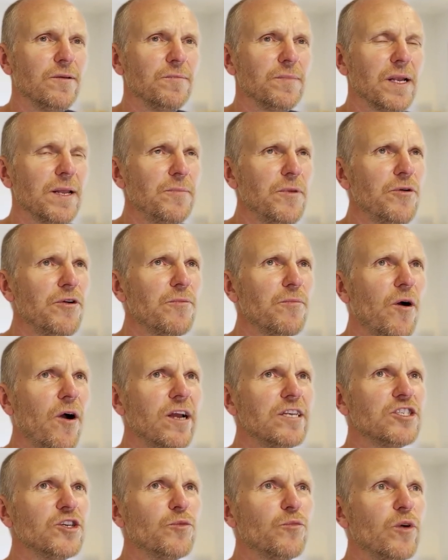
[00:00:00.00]
But let me
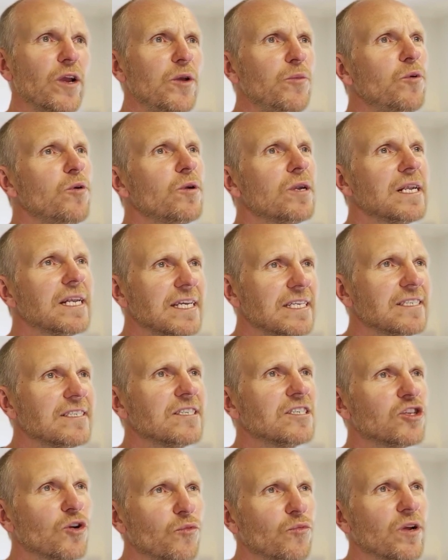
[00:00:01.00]
remind you, we will
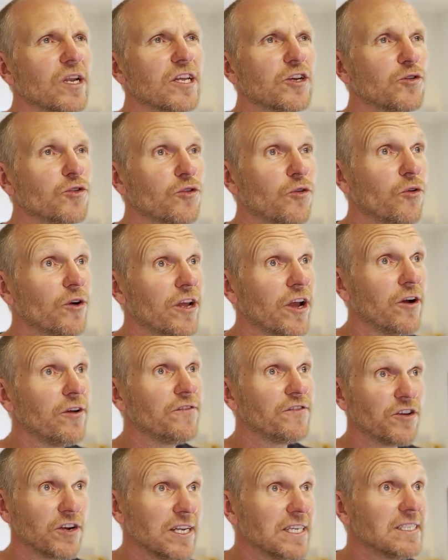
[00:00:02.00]
listen to really good audio.
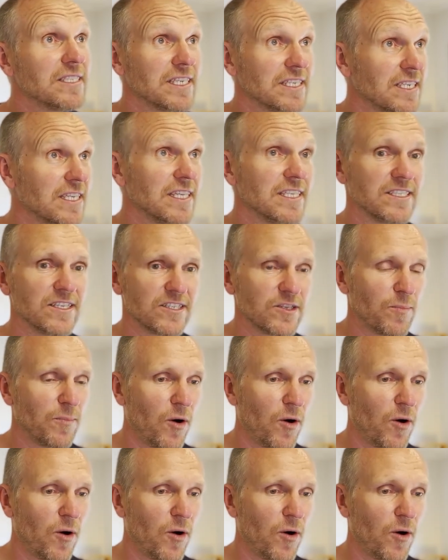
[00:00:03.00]
If you're listening to this as a